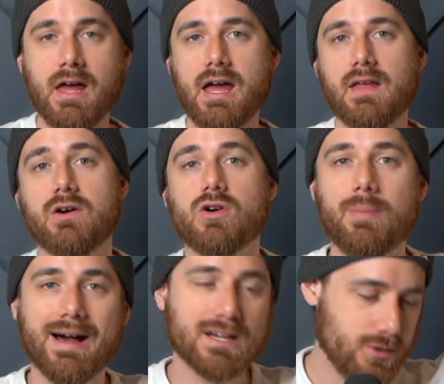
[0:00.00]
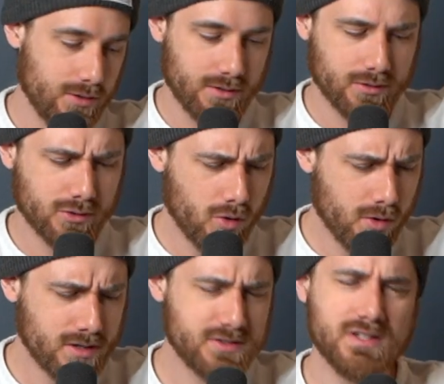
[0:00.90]
And they'll go back into another
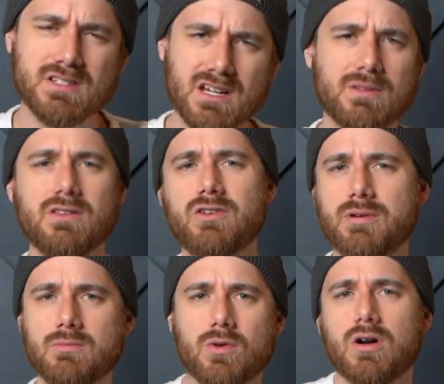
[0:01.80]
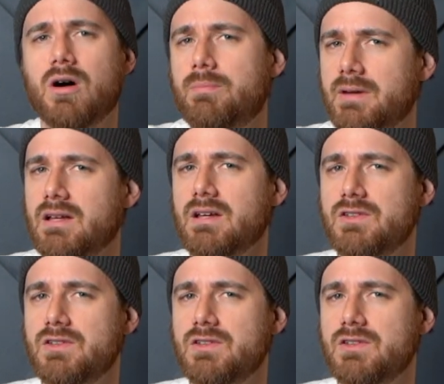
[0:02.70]
chorus, this time a little bit more upbeat.